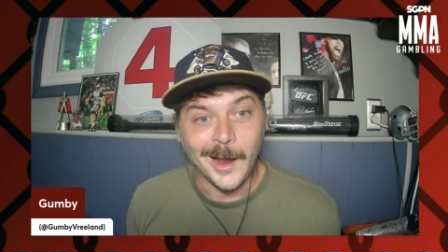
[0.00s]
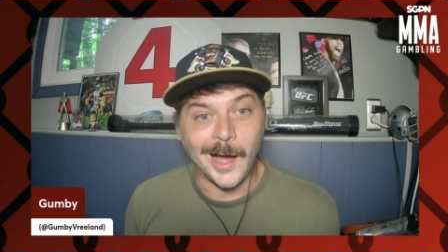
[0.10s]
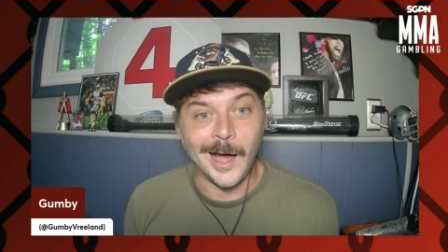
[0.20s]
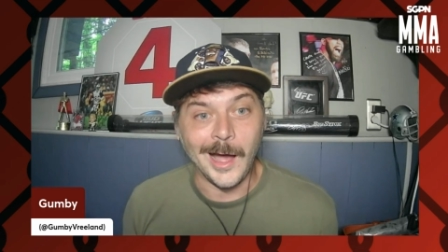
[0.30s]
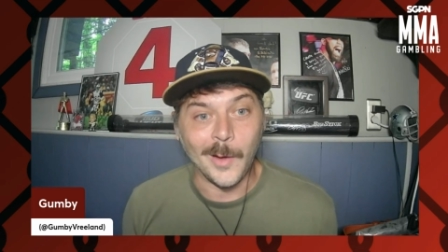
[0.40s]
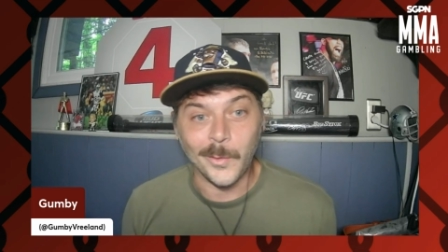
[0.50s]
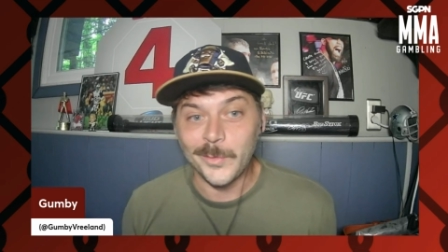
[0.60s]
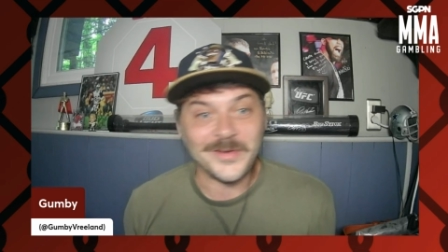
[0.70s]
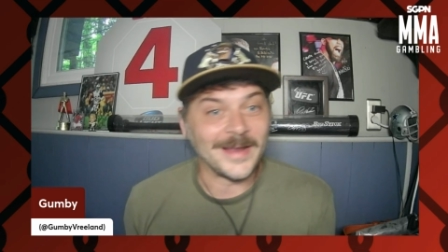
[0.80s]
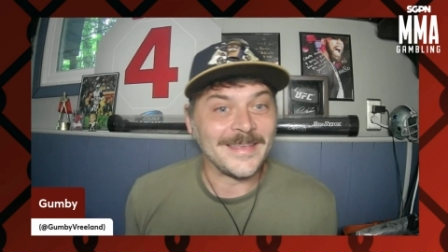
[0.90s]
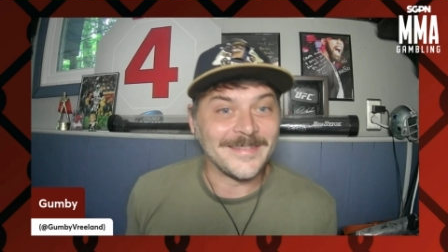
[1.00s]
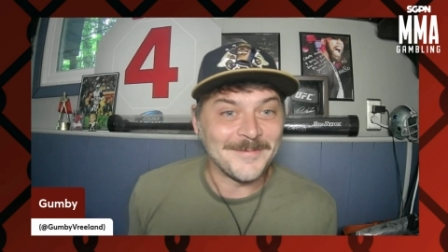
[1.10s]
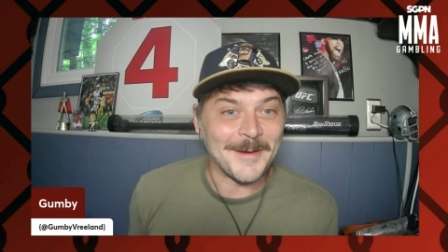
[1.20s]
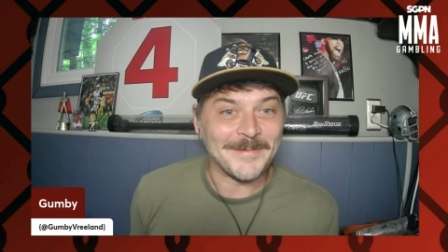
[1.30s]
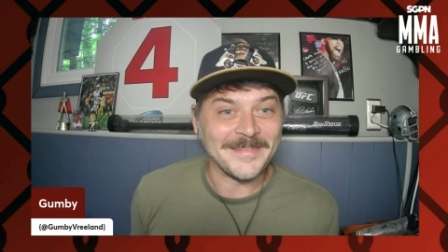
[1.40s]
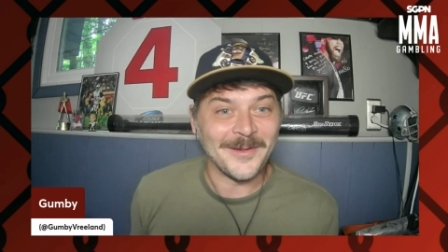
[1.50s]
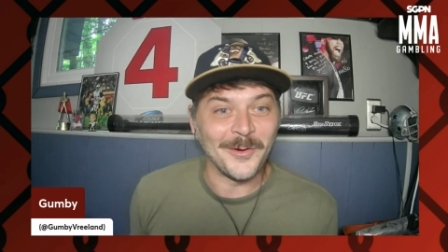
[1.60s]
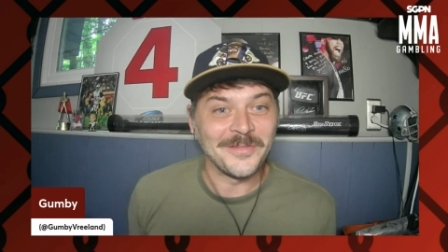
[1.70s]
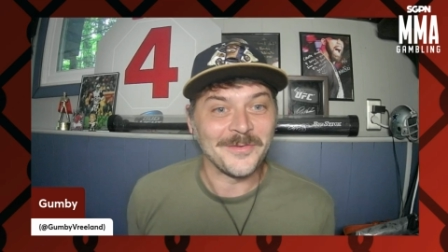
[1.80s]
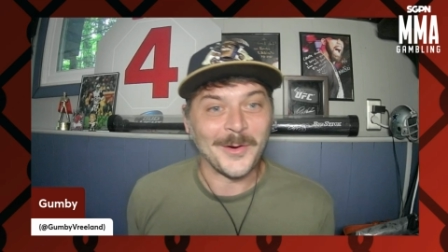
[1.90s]
uh, where we tried to get some
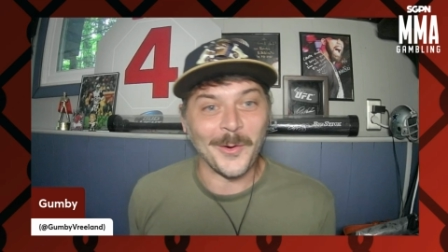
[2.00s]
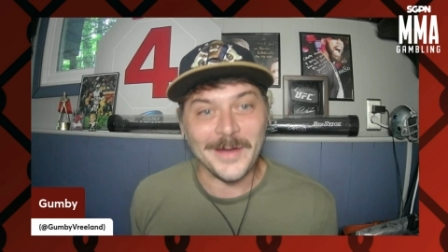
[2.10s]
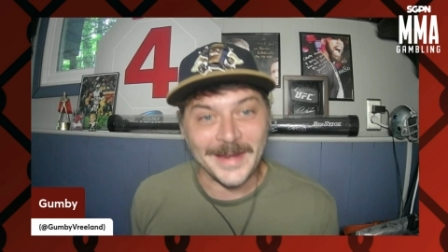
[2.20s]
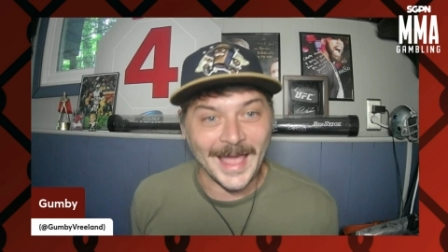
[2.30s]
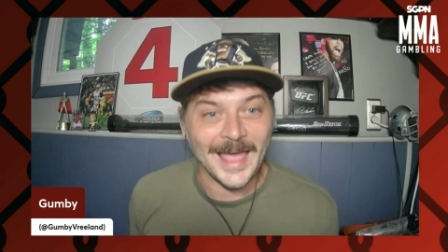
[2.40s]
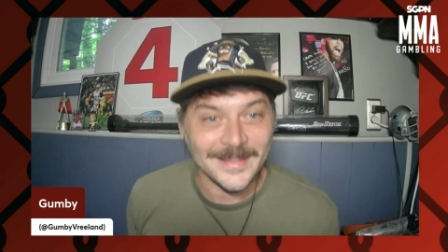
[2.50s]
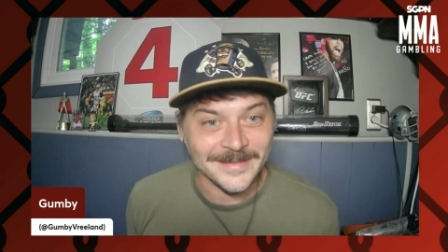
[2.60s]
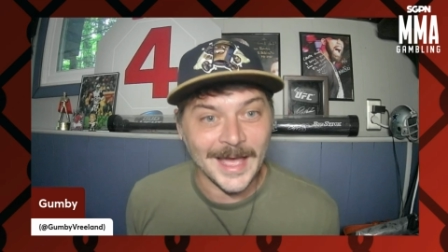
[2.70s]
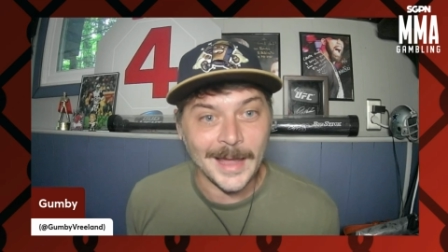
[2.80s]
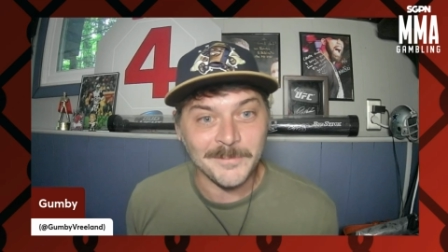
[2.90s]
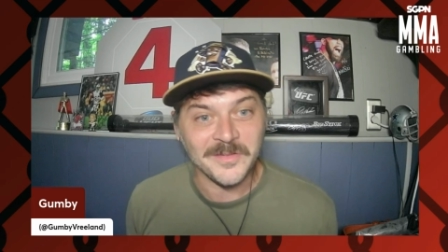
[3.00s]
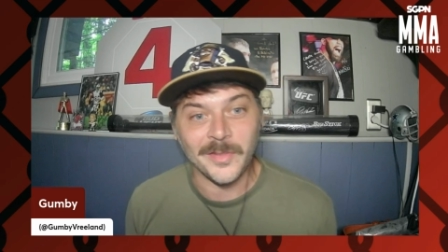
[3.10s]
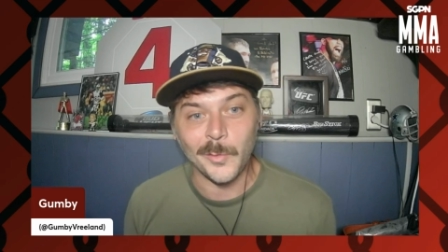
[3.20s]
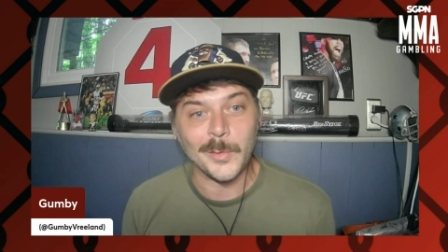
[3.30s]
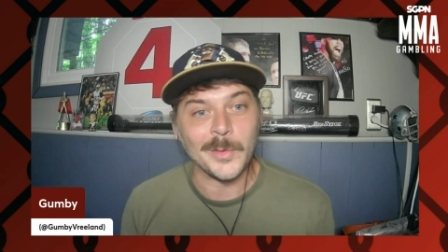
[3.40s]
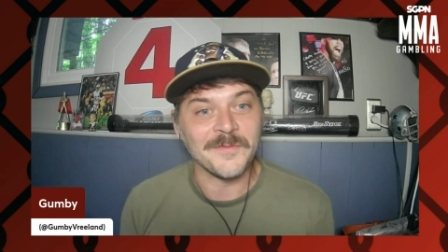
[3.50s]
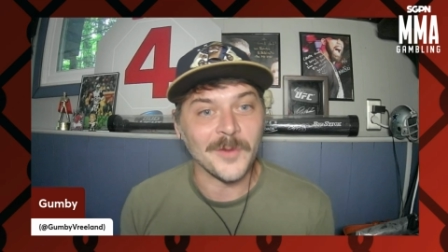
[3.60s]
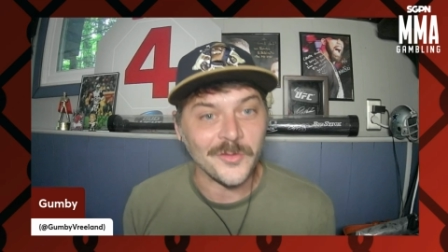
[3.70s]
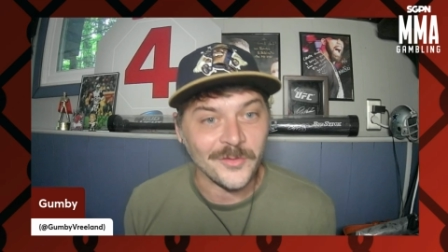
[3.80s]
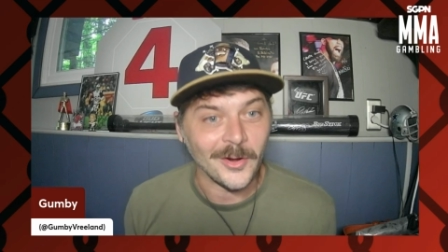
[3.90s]
episodes recorded ahead of time so that we would
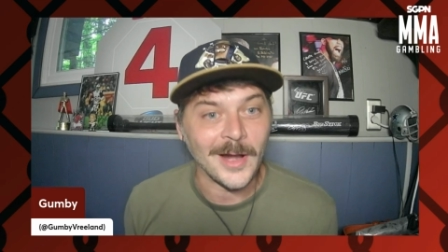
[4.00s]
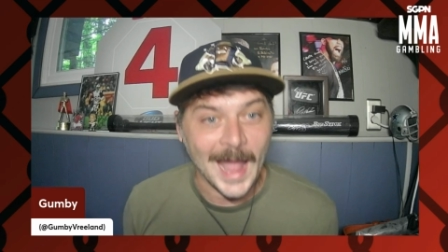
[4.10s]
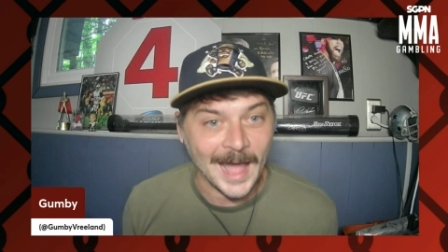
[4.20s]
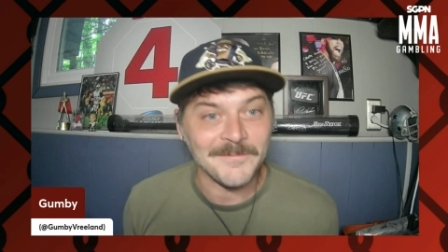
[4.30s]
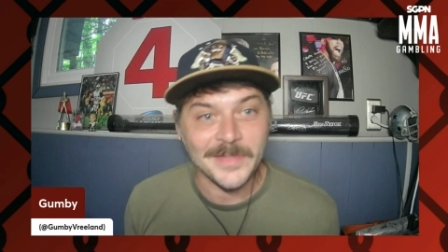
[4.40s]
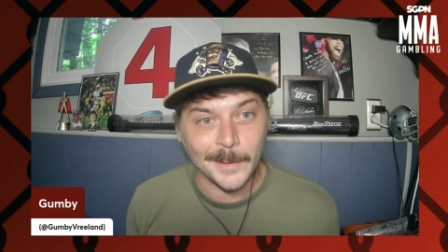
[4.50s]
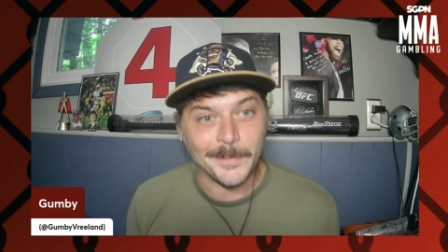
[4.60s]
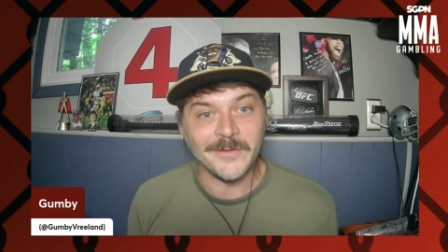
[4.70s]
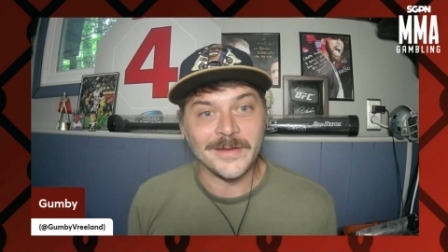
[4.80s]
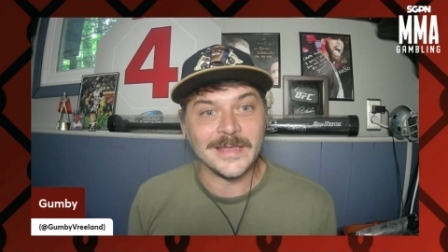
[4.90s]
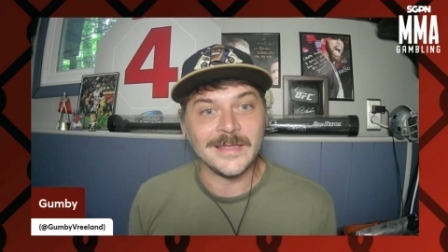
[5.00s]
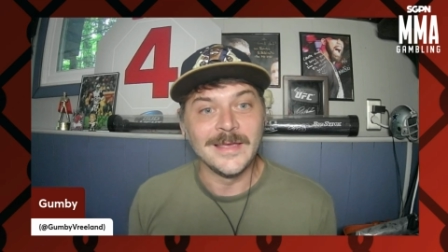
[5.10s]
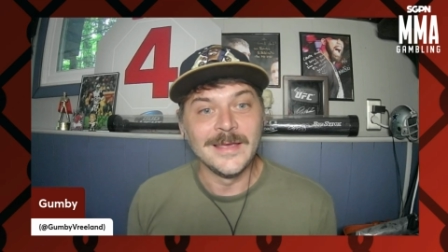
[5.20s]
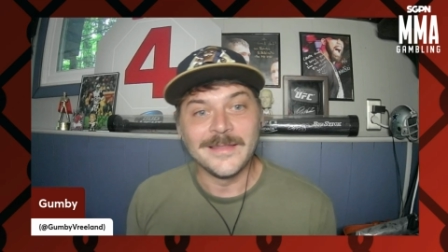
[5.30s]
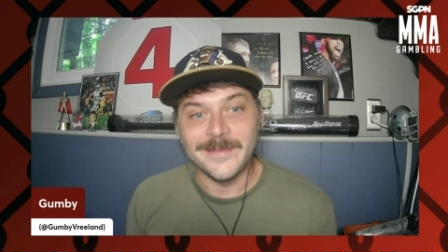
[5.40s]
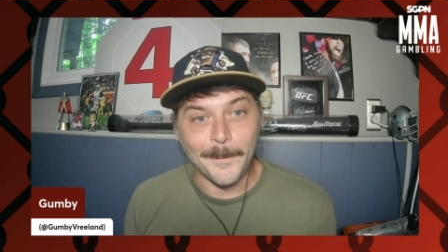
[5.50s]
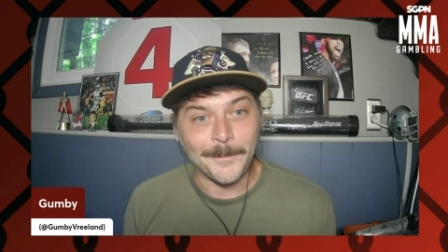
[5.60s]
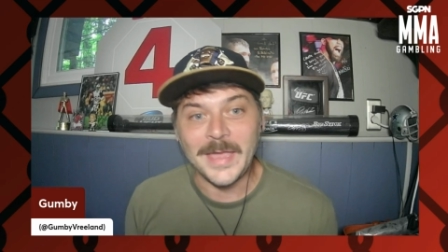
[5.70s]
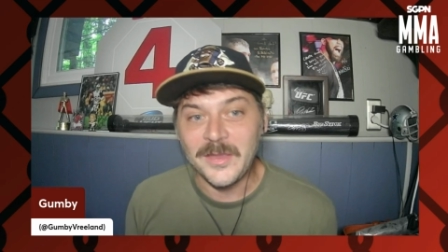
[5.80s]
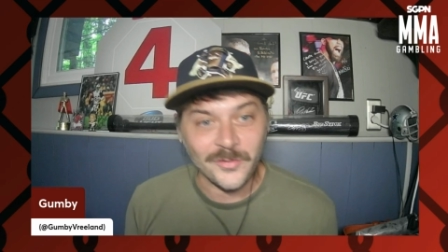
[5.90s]
for sure have the ability to
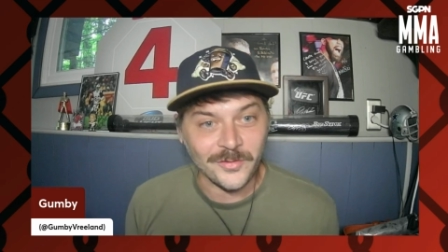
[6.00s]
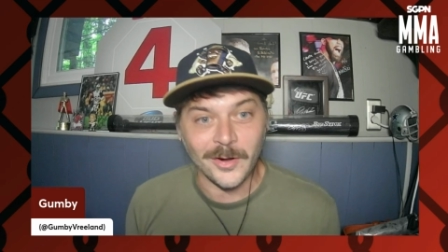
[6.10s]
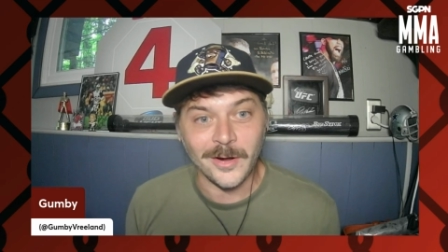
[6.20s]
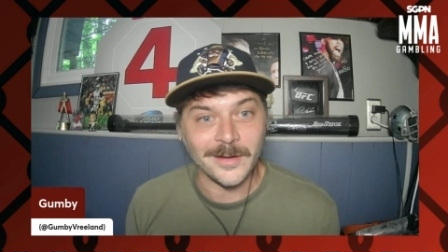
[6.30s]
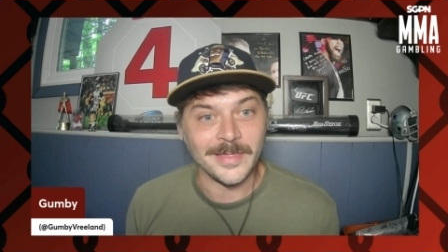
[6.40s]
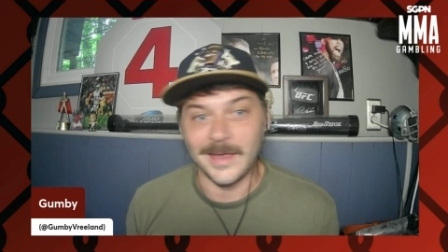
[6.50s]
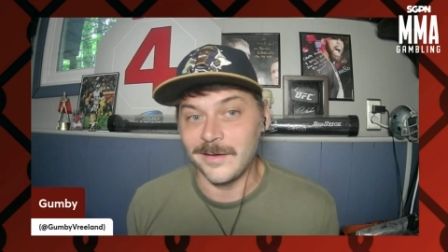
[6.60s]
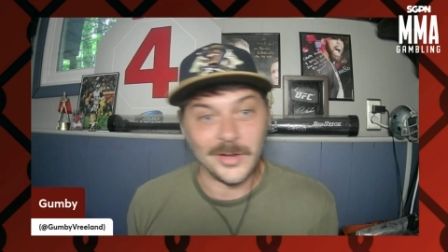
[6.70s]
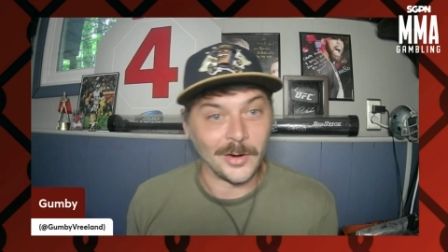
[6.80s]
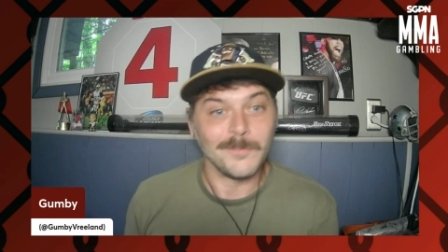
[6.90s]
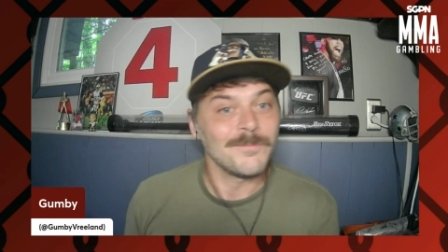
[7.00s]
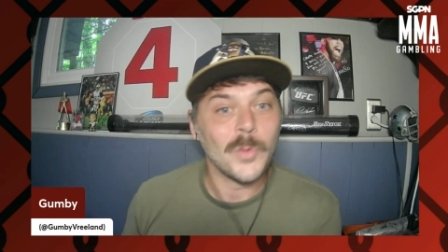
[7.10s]
make sure that, you know,